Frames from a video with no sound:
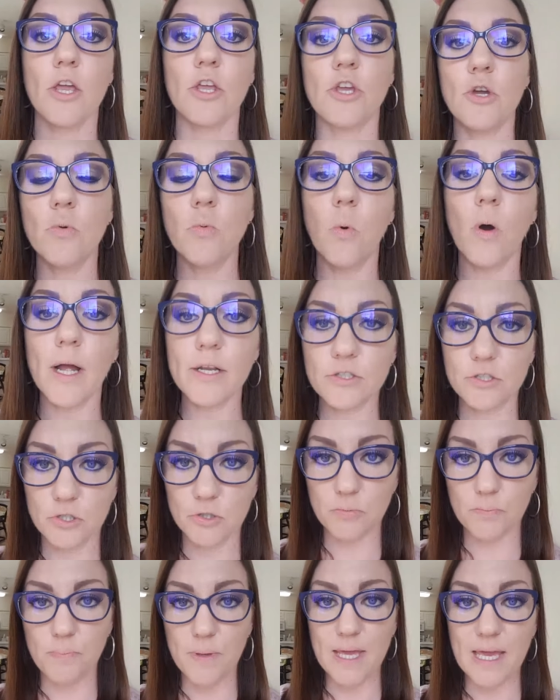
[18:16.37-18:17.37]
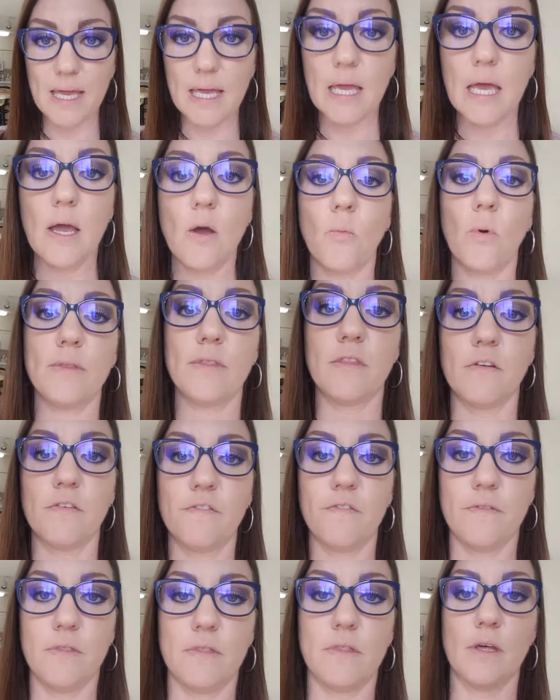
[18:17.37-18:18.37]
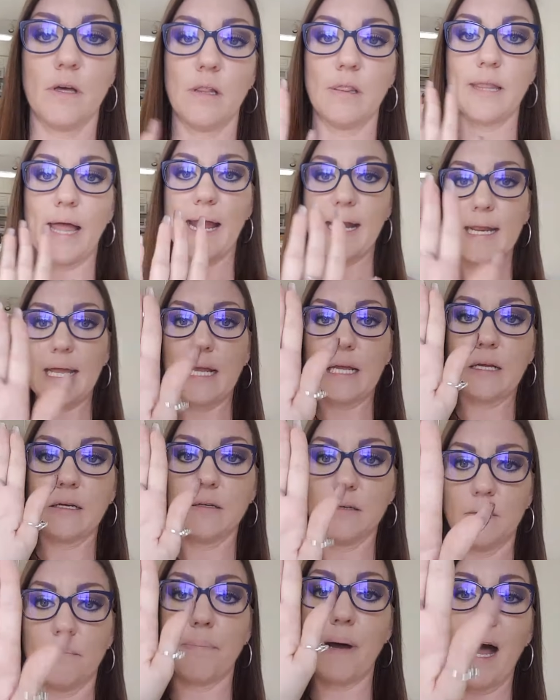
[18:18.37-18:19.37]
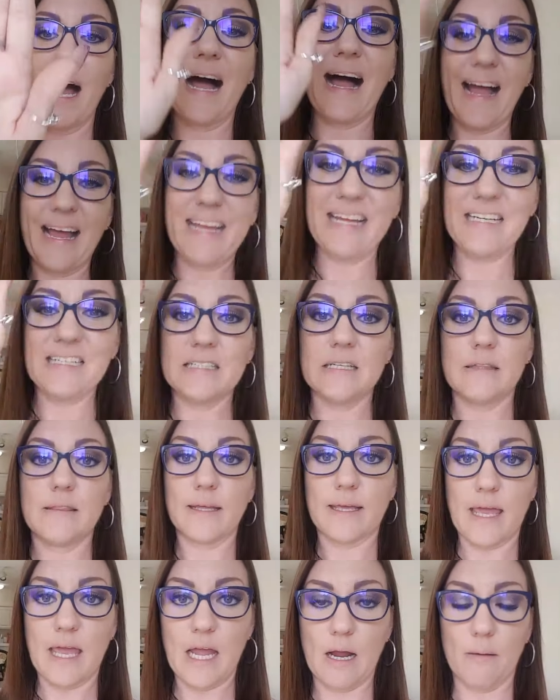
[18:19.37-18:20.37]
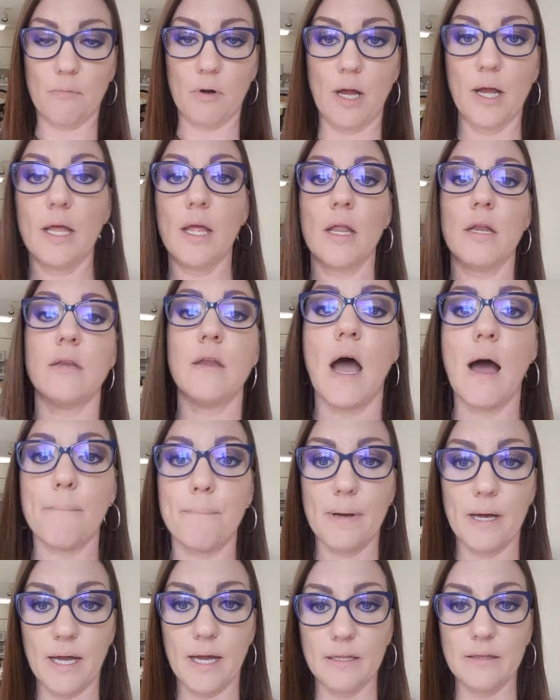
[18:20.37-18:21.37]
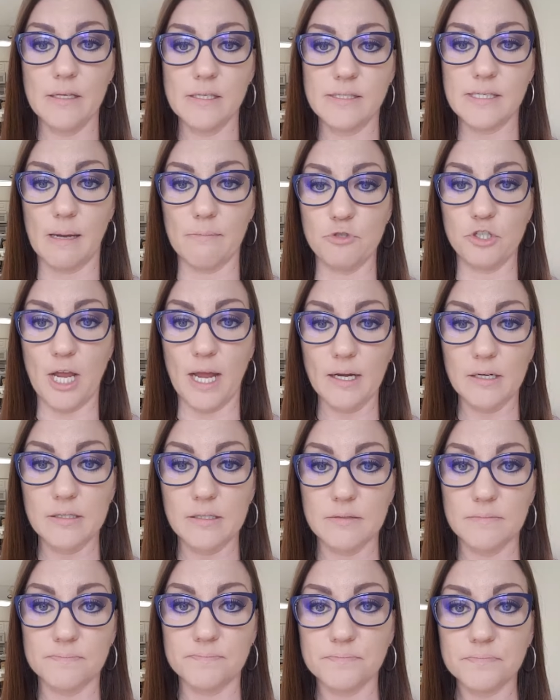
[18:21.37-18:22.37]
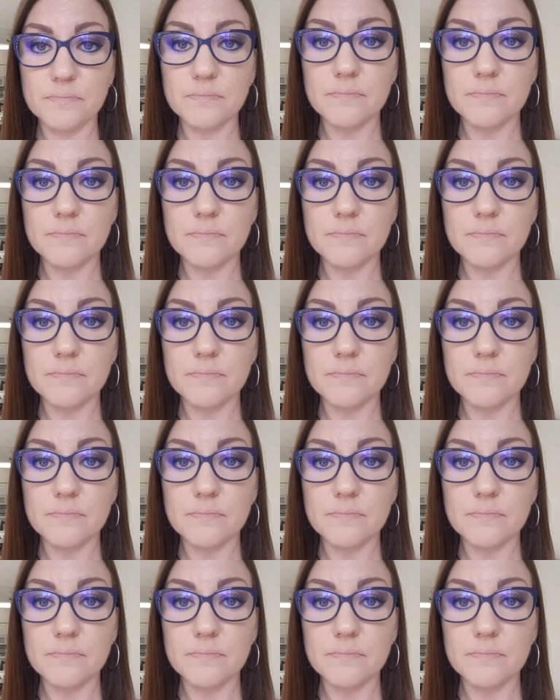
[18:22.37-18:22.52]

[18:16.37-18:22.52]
You want to be with the lighting behind the camera, not behind the subject.